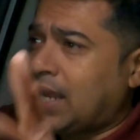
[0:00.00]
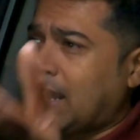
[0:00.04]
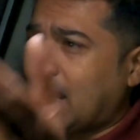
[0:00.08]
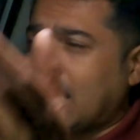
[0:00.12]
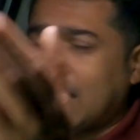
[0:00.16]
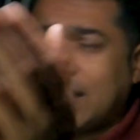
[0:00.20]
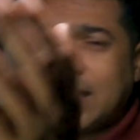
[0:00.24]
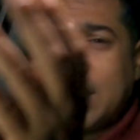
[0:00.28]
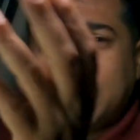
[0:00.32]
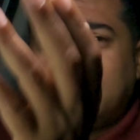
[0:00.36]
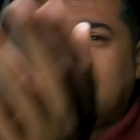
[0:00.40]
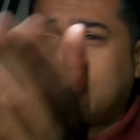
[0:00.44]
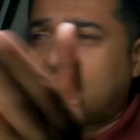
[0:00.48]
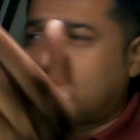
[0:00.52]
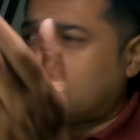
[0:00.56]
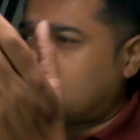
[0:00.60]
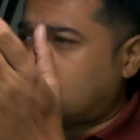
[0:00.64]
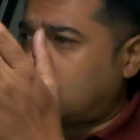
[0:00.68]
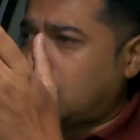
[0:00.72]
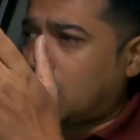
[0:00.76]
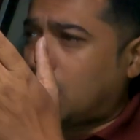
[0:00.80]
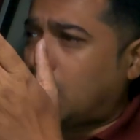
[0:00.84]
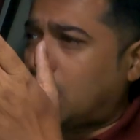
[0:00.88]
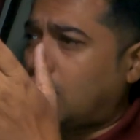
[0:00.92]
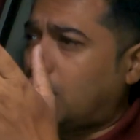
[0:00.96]
and then just
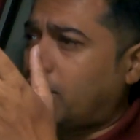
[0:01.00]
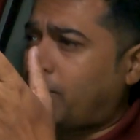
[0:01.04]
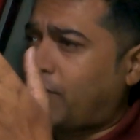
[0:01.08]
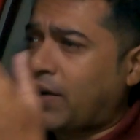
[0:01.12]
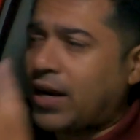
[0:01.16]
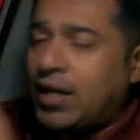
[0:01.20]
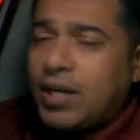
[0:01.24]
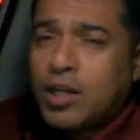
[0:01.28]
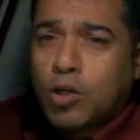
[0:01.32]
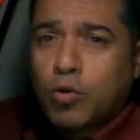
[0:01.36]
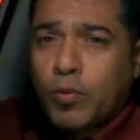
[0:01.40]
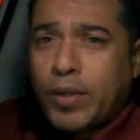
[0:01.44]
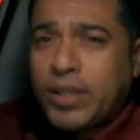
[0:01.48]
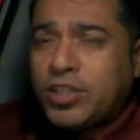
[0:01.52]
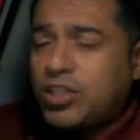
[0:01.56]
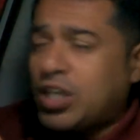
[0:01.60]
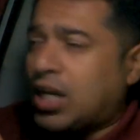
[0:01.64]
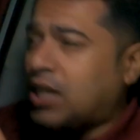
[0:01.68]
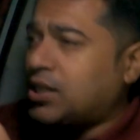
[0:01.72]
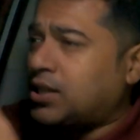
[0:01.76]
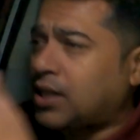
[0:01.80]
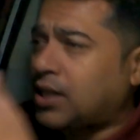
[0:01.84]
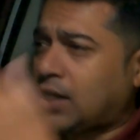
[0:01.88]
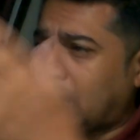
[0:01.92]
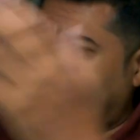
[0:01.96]
find a quick
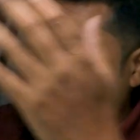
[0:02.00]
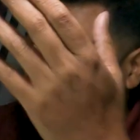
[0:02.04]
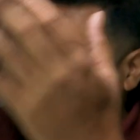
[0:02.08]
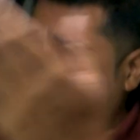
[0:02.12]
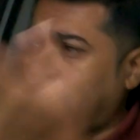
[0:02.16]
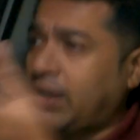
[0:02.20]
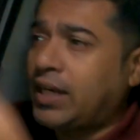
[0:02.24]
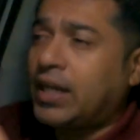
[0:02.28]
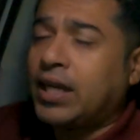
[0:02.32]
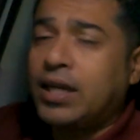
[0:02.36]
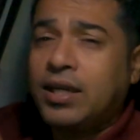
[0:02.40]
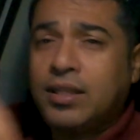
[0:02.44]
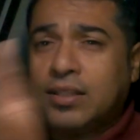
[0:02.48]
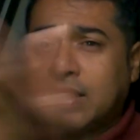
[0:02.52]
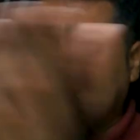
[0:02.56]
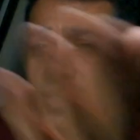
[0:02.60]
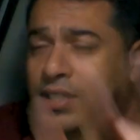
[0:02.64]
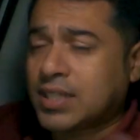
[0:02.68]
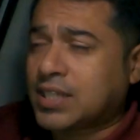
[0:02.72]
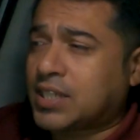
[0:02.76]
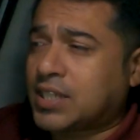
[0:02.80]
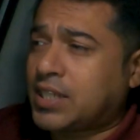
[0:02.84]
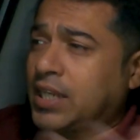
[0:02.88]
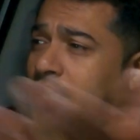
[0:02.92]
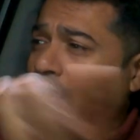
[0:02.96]
charger like we did, the
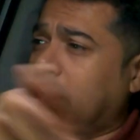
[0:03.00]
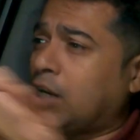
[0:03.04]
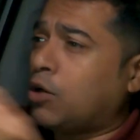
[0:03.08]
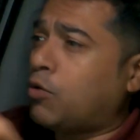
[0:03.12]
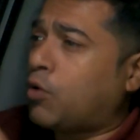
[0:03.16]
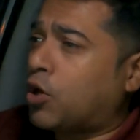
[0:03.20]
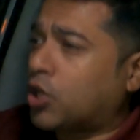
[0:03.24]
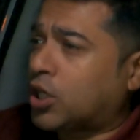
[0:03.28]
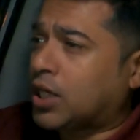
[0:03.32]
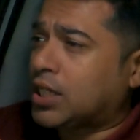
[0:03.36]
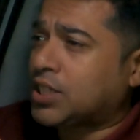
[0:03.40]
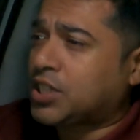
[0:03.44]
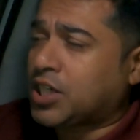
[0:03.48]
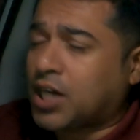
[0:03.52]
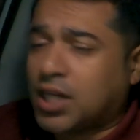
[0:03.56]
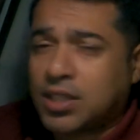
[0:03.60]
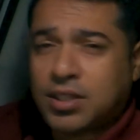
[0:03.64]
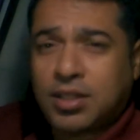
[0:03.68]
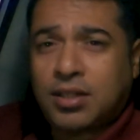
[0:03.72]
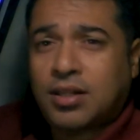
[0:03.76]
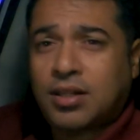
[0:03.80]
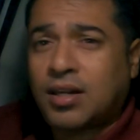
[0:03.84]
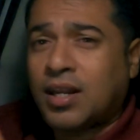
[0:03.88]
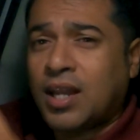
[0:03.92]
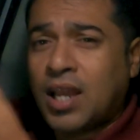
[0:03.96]
60 kilowatt hour
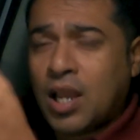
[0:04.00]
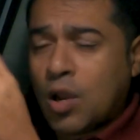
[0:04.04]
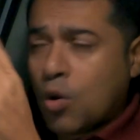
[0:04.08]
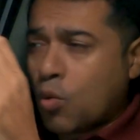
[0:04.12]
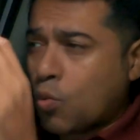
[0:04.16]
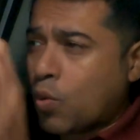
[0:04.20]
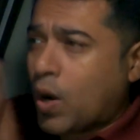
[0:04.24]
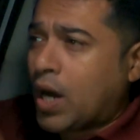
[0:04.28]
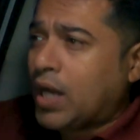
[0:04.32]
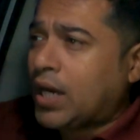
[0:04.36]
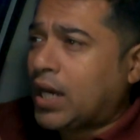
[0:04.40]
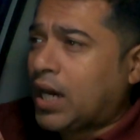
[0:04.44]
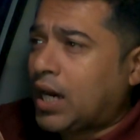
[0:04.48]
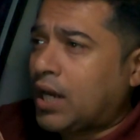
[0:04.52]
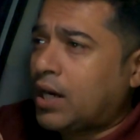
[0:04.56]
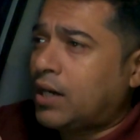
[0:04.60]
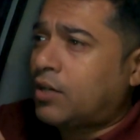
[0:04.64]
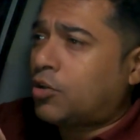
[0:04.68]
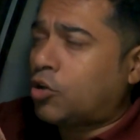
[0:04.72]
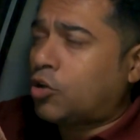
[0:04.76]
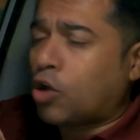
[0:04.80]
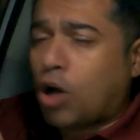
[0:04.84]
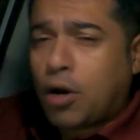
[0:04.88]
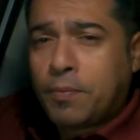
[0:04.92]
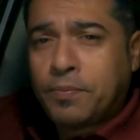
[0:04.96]
charger, 1 hour
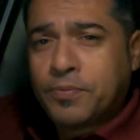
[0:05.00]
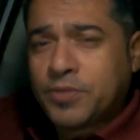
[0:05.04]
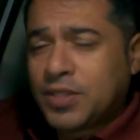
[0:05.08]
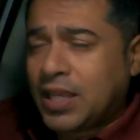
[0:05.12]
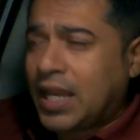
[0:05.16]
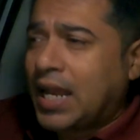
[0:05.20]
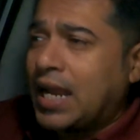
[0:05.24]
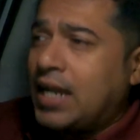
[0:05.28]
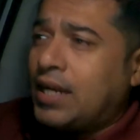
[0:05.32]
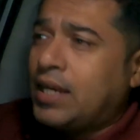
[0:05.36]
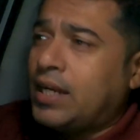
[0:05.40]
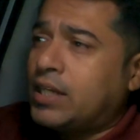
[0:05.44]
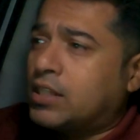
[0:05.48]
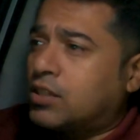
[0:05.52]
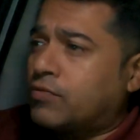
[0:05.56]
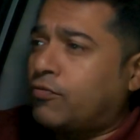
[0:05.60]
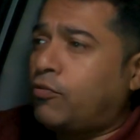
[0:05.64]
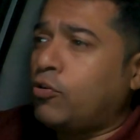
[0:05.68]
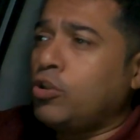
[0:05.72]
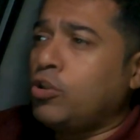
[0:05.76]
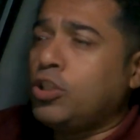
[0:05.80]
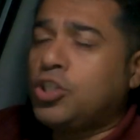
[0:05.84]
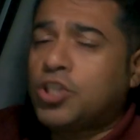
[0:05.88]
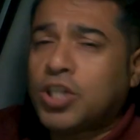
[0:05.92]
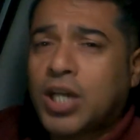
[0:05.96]
tops, and it's
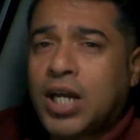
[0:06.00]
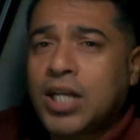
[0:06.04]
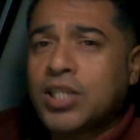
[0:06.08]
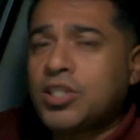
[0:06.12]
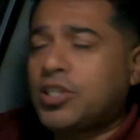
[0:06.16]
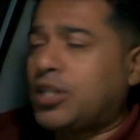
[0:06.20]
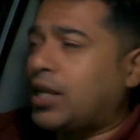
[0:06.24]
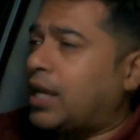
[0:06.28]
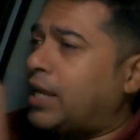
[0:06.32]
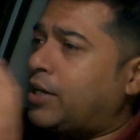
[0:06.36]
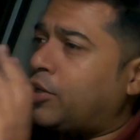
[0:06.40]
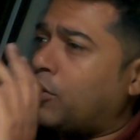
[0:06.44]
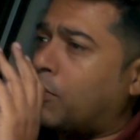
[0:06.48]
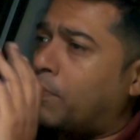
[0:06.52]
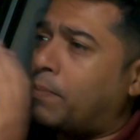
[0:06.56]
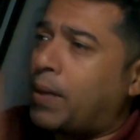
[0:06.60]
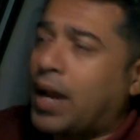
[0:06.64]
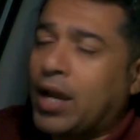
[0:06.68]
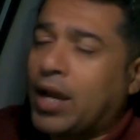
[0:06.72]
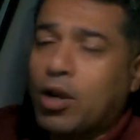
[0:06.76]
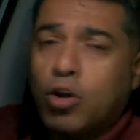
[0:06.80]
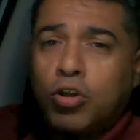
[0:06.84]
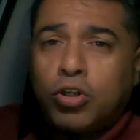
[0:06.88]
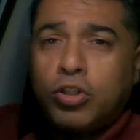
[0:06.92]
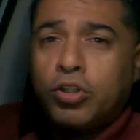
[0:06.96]
full charged and you're
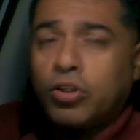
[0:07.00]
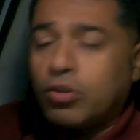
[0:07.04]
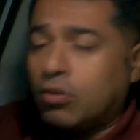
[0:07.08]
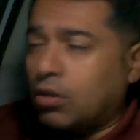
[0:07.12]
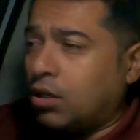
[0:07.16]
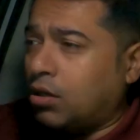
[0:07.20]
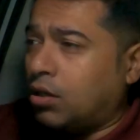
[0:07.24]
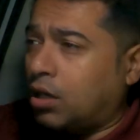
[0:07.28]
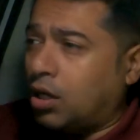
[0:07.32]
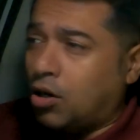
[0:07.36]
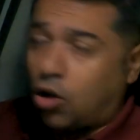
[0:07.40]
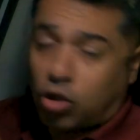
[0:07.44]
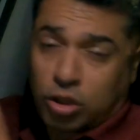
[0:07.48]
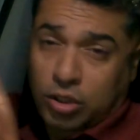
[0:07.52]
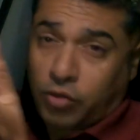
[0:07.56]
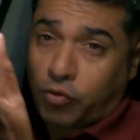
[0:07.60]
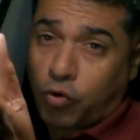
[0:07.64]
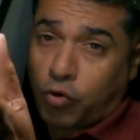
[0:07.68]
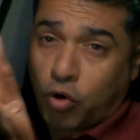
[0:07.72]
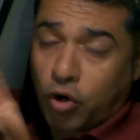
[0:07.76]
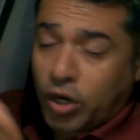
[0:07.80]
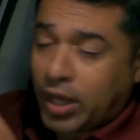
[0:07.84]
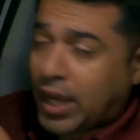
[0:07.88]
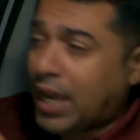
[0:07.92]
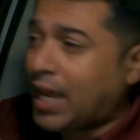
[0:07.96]
back on your on the
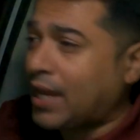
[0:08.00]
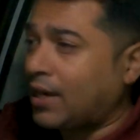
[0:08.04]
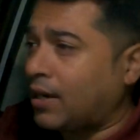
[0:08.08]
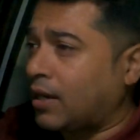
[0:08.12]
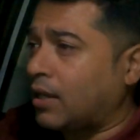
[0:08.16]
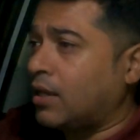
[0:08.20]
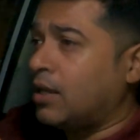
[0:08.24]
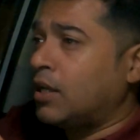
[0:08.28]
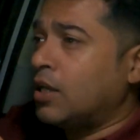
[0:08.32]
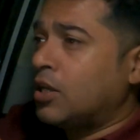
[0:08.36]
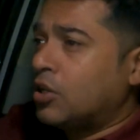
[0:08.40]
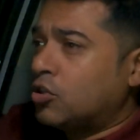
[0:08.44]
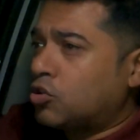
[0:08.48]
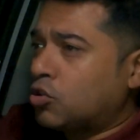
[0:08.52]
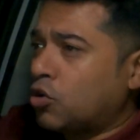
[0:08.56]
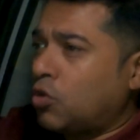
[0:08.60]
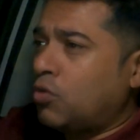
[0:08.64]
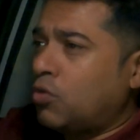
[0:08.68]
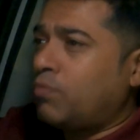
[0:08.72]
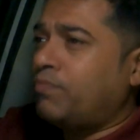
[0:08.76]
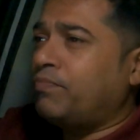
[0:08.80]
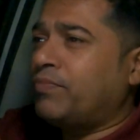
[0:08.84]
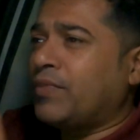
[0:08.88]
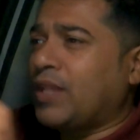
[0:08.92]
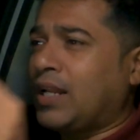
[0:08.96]
road again.
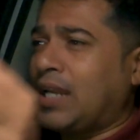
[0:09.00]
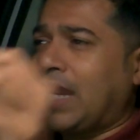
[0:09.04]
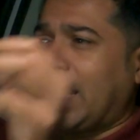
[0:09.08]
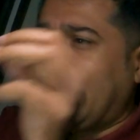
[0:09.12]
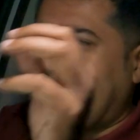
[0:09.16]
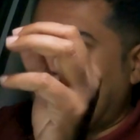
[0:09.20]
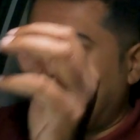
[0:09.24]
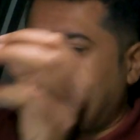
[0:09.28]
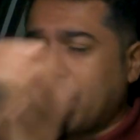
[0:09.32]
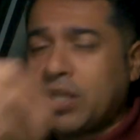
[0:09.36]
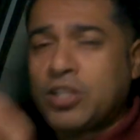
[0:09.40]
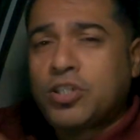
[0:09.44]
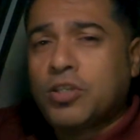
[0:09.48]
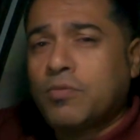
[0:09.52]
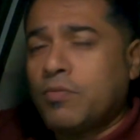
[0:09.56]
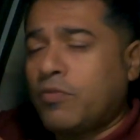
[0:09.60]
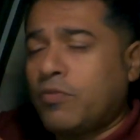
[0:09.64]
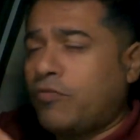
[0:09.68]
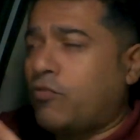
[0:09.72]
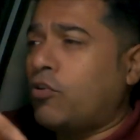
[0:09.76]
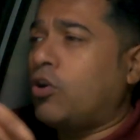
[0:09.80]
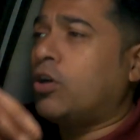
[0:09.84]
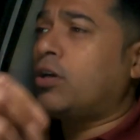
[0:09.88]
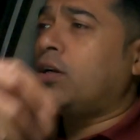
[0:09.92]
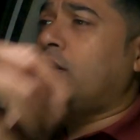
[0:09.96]
So like I mentioned
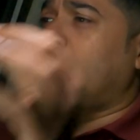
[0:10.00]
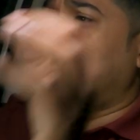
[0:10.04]
before,